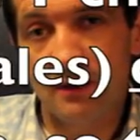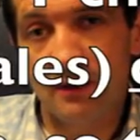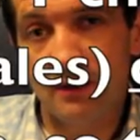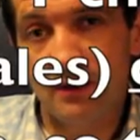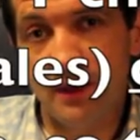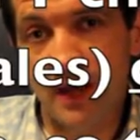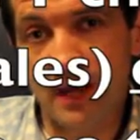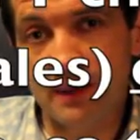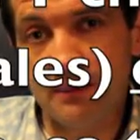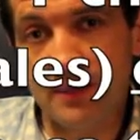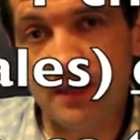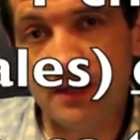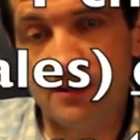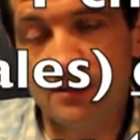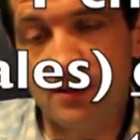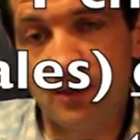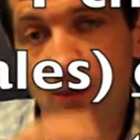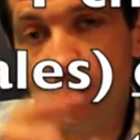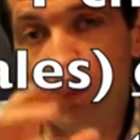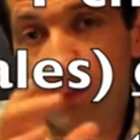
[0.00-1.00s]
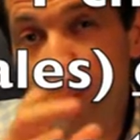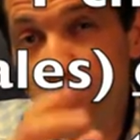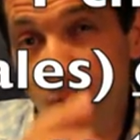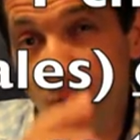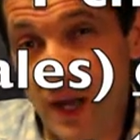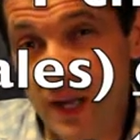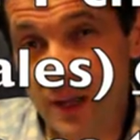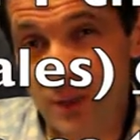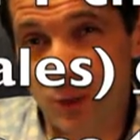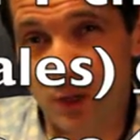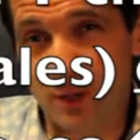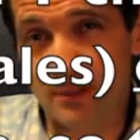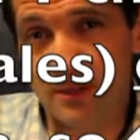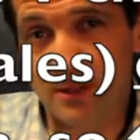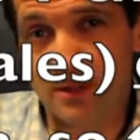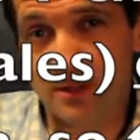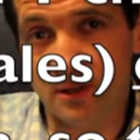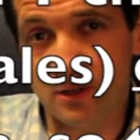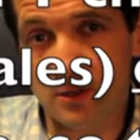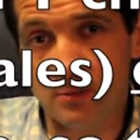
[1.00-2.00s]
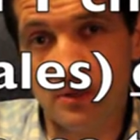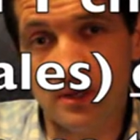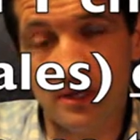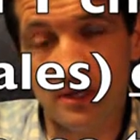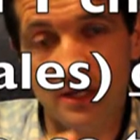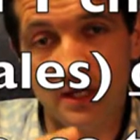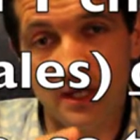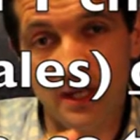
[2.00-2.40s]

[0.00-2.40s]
that means that the Y chromosome,